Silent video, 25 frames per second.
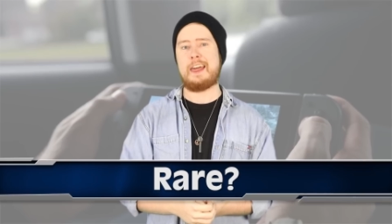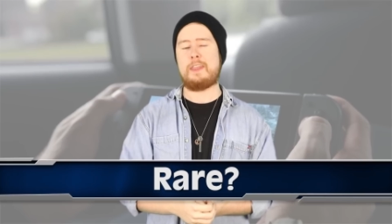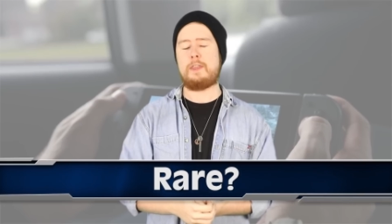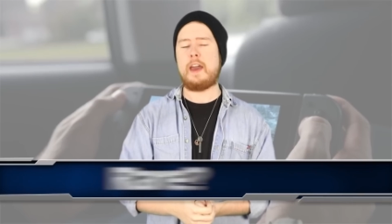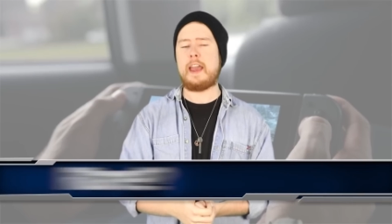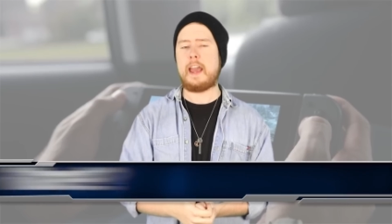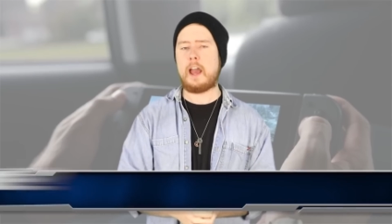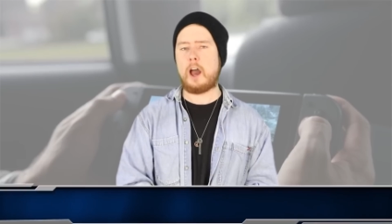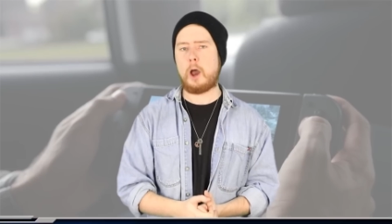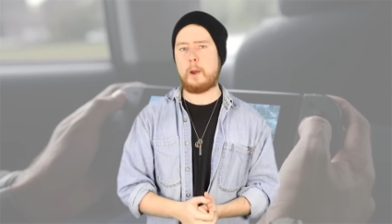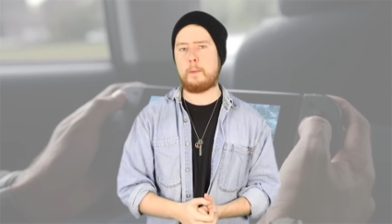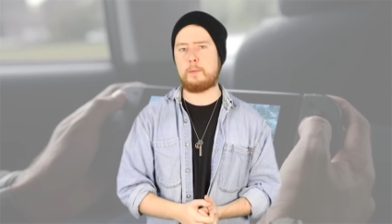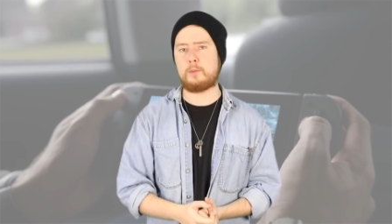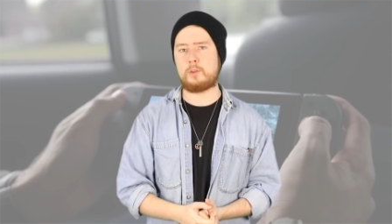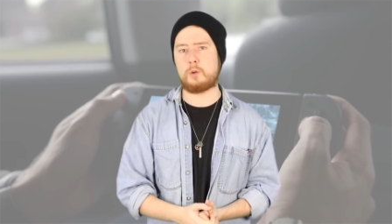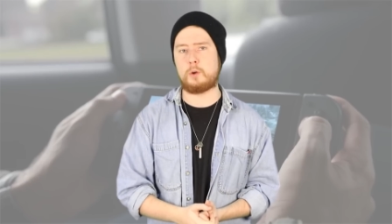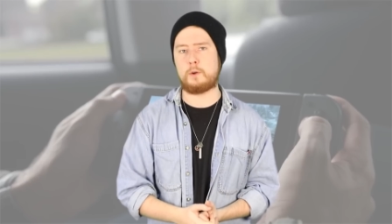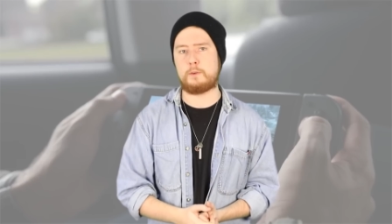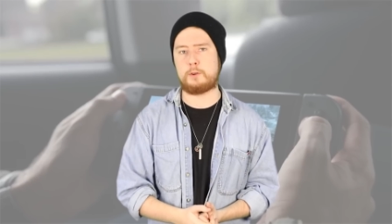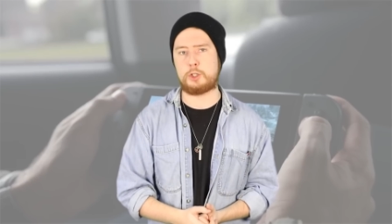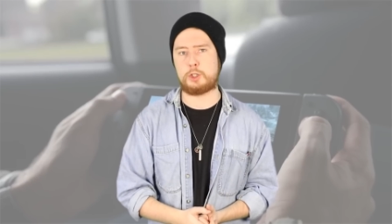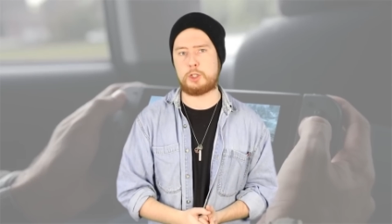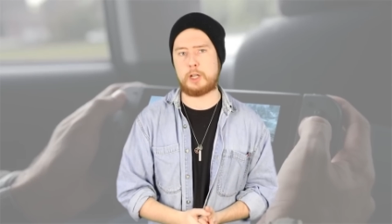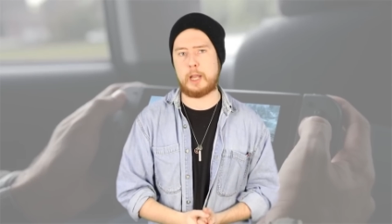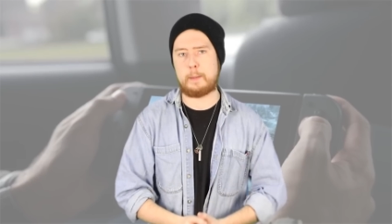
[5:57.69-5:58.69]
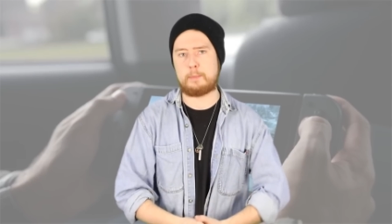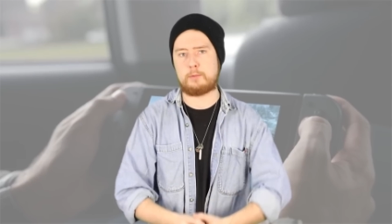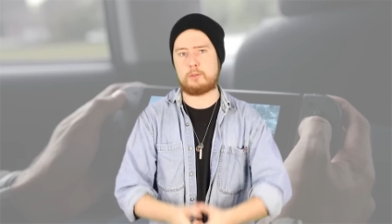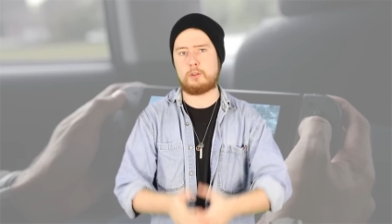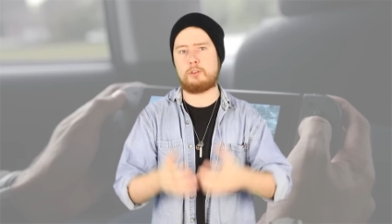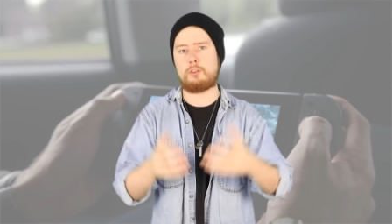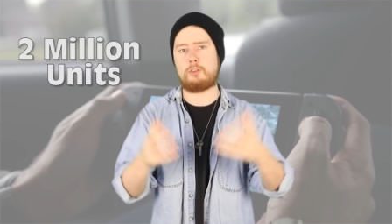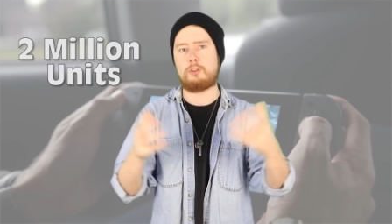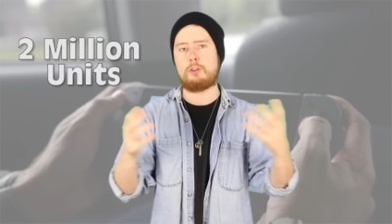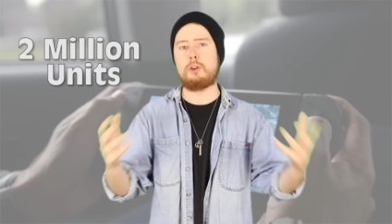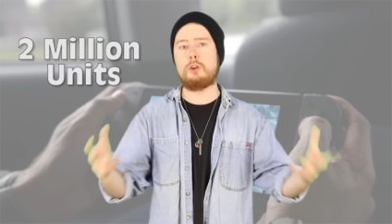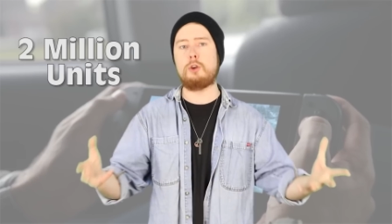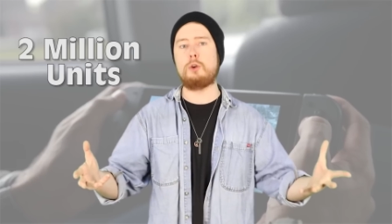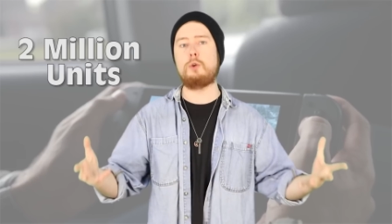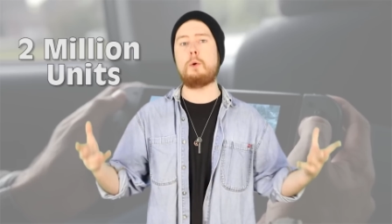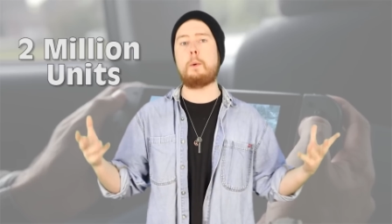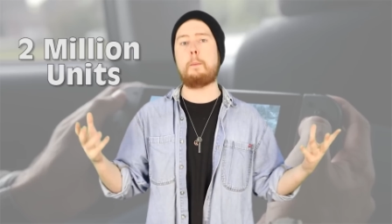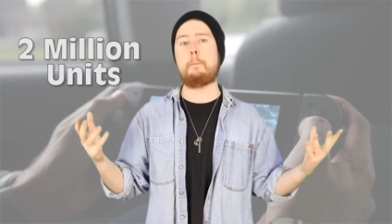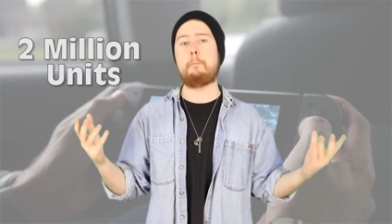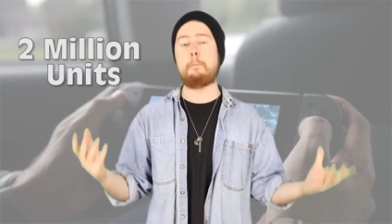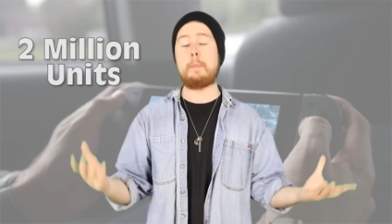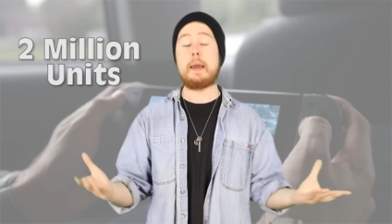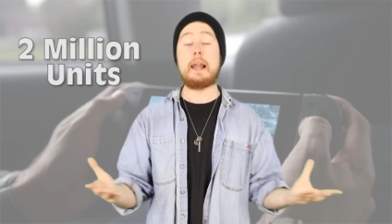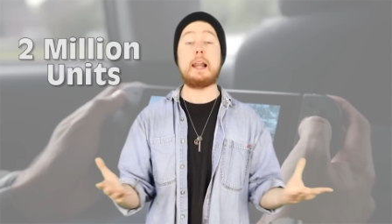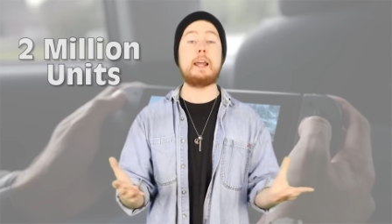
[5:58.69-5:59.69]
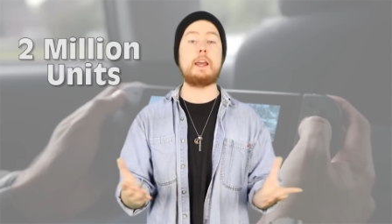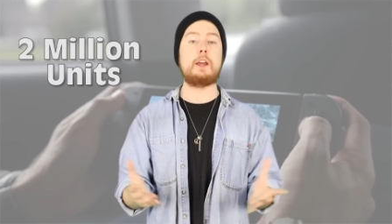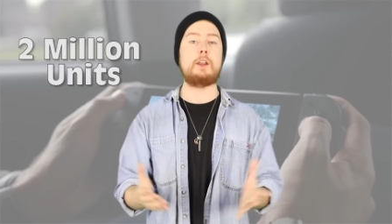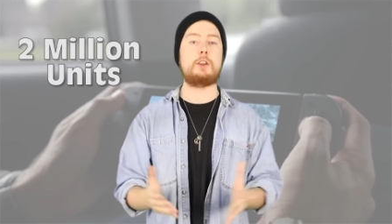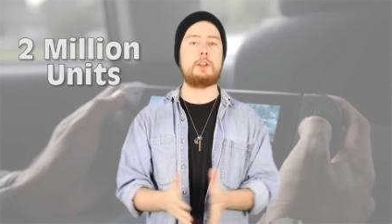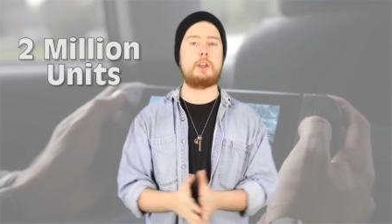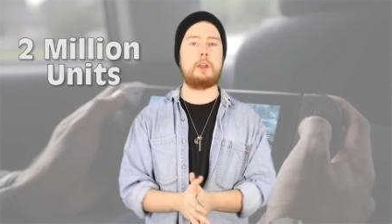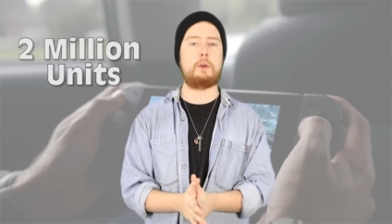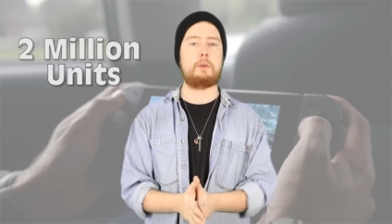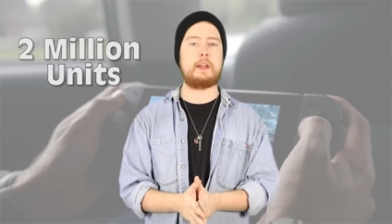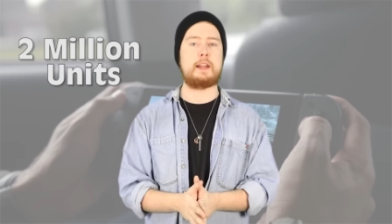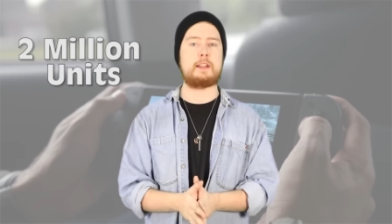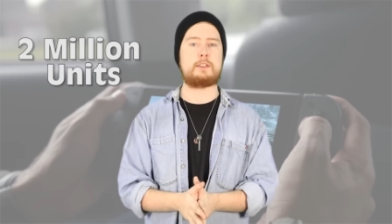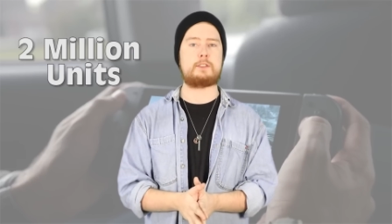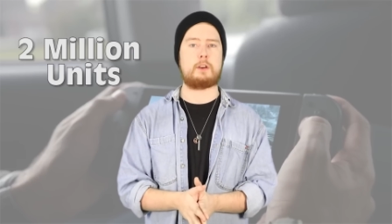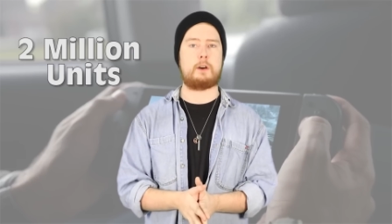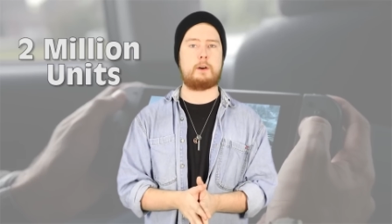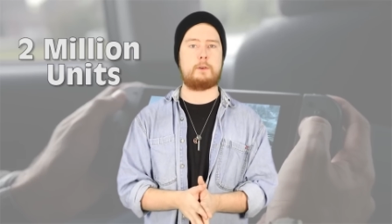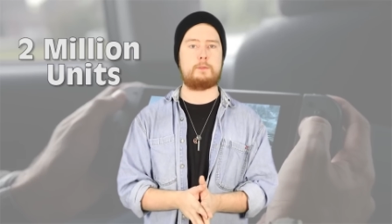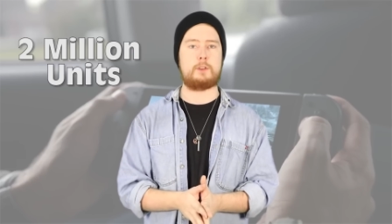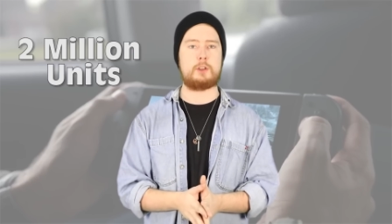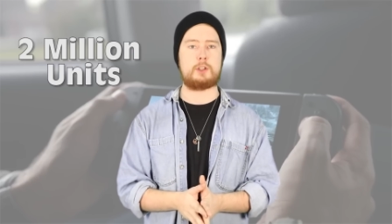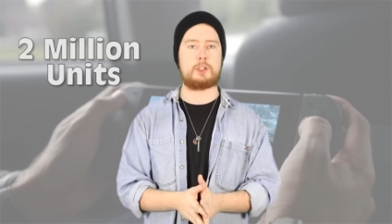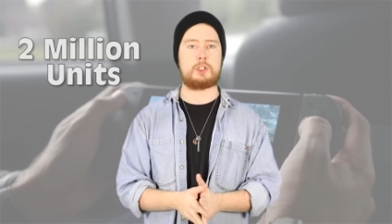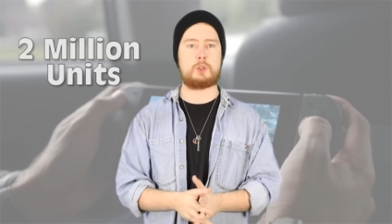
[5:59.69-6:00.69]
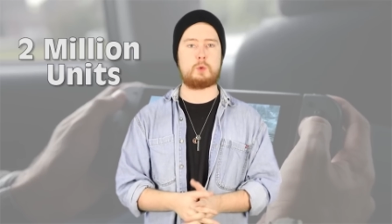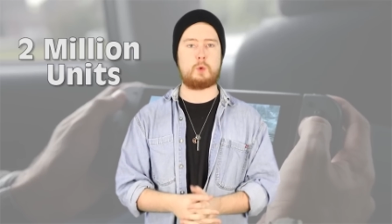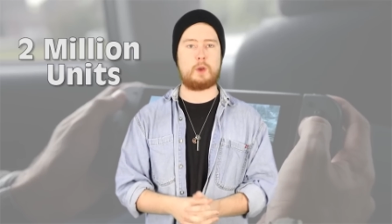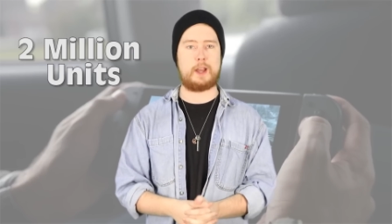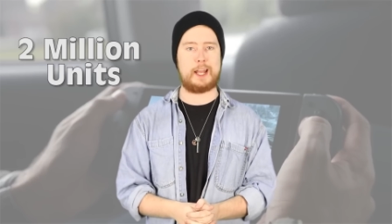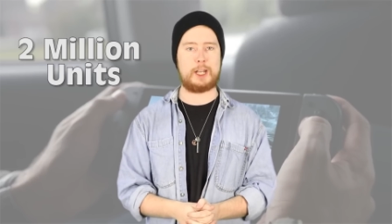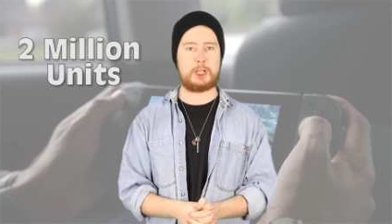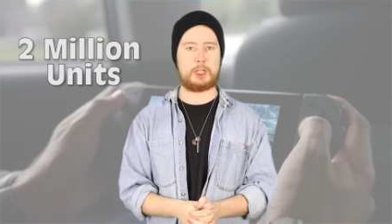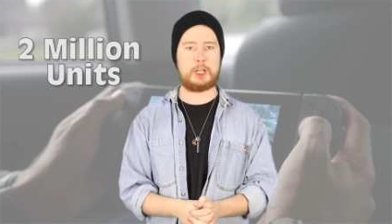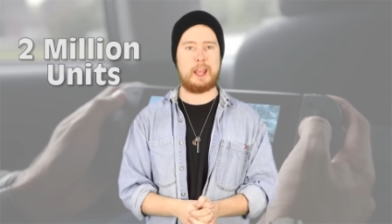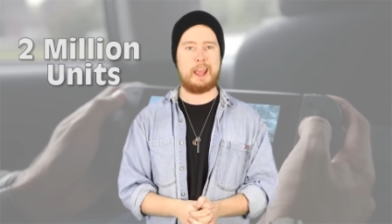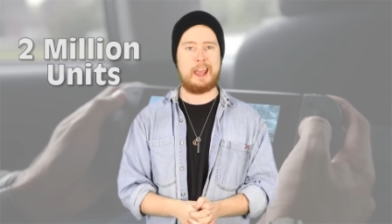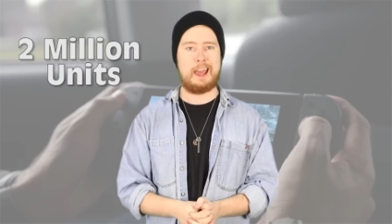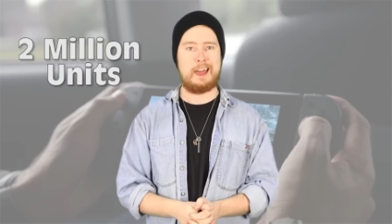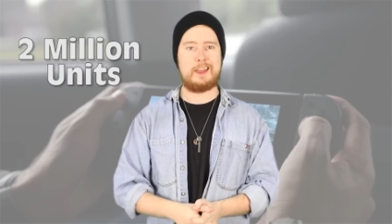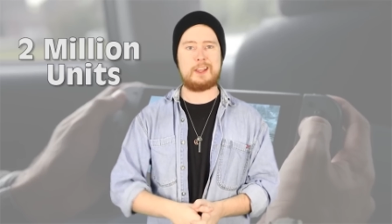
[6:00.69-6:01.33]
they hope to have shipped 2 million units of the Switch.